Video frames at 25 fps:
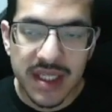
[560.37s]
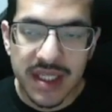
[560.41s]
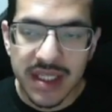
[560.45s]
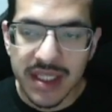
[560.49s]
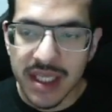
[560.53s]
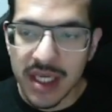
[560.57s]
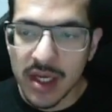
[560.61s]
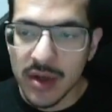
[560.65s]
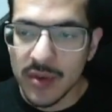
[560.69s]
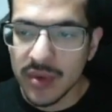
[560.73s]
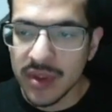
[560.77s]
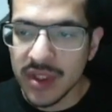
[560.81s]

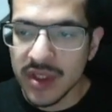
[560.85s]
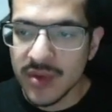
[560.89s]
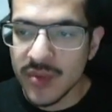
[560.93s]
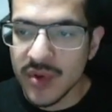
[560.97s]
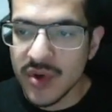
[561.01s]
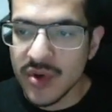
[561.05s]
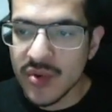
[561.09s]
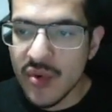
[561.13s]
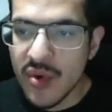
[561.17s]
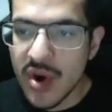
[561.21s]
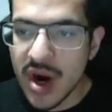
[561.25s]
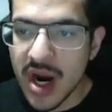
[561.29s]
they only
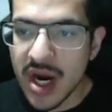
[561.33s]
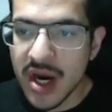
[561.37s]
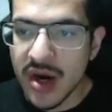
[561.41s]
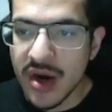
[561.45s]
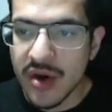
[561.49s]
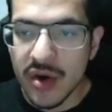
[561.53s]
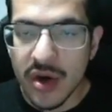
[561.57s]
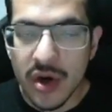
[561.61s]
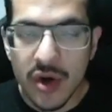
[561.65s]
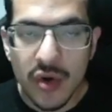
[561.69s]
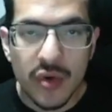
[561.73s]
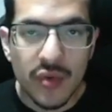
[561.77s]

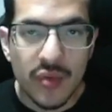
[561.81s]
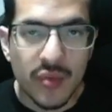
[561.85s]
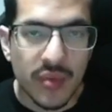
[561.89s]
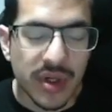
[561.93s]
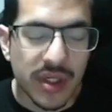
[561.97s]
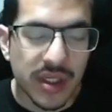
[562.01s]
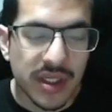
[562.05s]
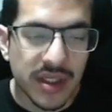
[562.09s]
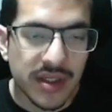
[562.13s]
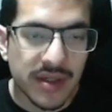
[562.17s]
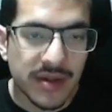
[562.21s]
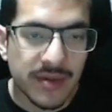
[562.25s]
require oak
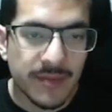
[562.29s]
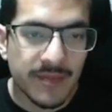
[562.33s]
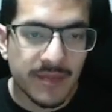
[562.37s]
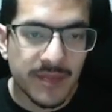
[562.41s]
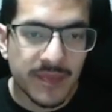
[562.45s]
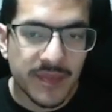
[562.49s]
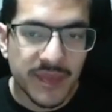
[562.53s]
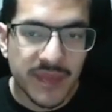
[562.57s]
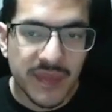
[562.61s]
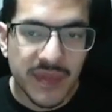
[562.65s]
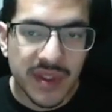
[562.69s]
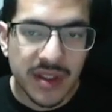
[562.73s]
wood.
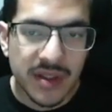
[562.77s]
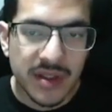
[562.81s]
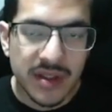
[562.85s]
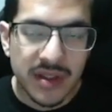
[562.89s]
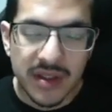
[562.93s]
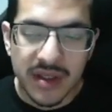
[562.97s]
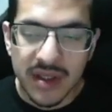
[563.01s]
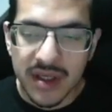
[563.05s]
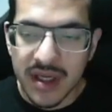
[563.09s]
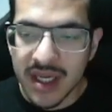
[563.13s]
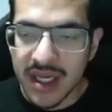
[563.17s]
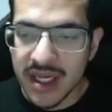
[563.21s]

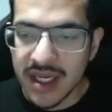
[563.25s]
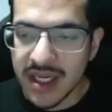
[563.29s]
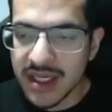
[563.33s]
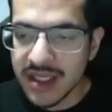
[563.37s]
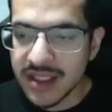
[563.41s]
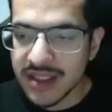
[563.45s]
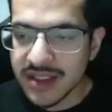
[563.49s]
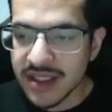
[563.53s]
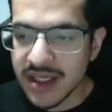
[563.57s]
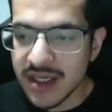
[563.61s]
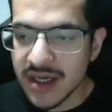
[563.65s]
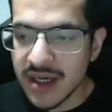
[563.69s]

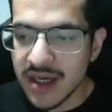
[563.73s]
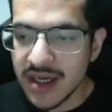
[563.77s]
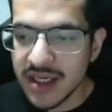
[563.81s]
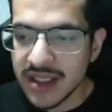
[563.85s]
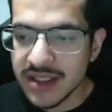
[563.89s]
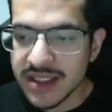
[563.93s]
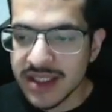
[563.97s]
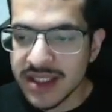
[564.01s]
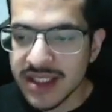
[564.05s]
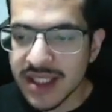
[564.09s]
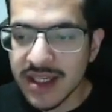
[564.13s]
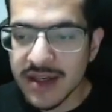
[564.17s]
And
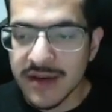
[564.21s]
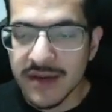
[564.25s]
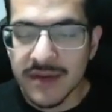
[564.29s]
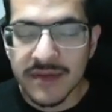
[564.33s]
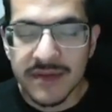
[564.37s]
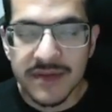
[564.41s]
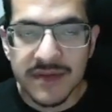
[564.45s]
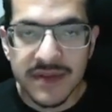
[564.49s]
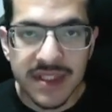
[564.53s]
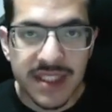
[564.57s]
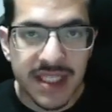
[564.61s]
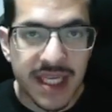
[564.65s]
instead
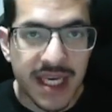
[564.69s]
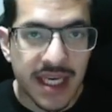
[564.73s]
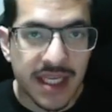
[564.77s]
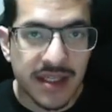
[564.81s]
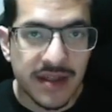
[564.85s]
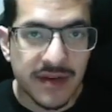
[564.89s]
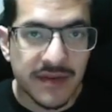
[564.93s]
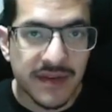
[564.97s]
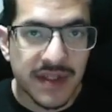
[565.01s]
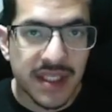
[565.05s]
of 10 of